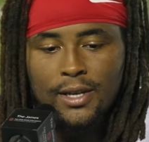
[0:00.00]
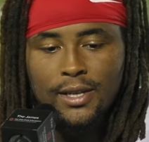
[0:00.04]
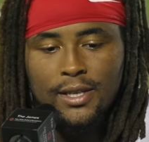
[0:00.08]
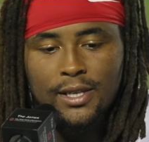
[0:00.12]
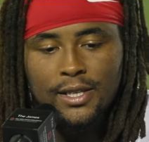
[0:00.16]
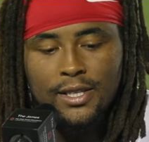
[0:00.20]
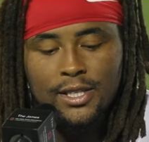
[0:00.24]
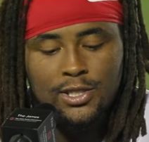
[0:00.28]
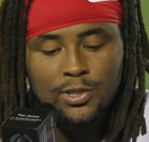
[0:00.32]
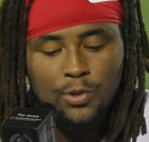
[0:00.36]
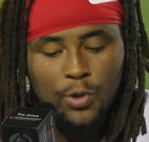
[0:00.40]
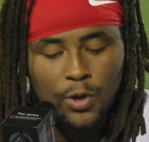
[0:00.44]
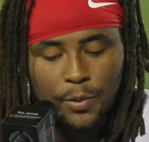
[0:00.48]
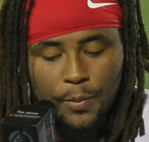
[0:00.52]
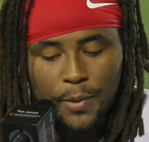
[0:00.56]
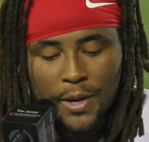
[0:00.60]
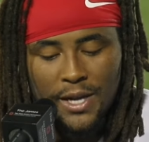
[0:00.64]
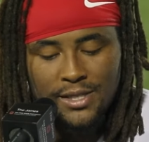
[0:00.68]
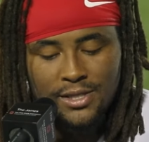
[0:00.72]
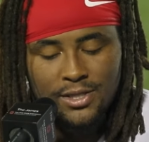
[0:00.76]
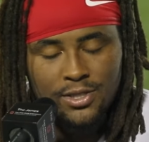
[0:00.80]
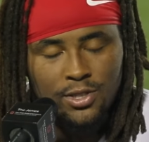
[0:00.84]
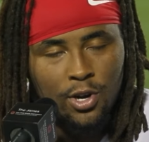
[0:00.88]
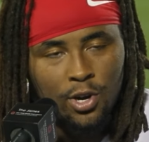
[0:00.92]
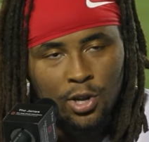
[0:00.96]
get these quick
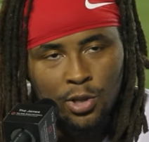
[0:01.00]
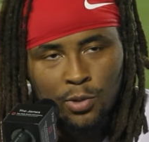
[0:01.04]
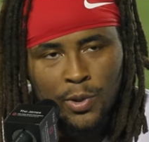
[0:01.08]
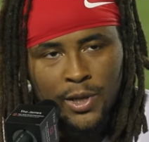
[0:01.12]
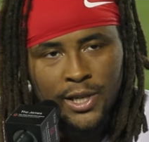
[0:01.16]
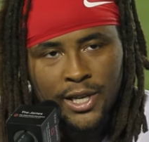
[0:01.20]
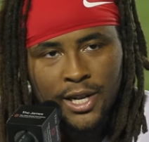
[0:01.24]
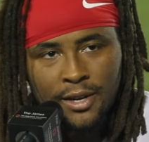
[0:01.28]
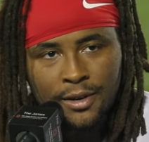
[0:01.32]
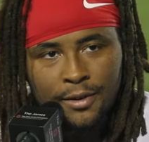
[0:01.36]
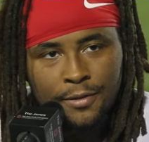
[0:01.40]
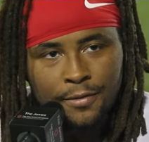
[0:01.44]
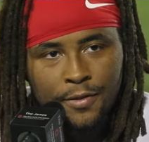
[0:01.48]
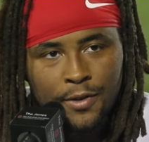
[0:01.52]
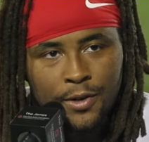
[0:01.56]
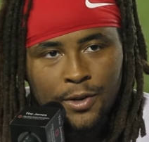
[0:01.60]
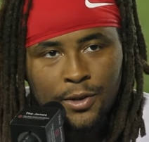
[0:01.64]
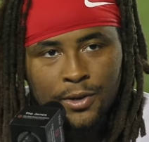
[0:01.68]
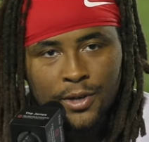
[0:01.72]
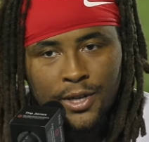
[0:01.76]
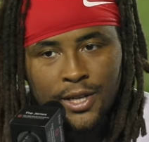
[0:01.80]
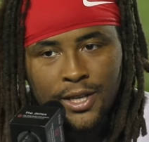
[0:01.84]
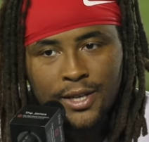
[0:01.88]
passes all the way down the field.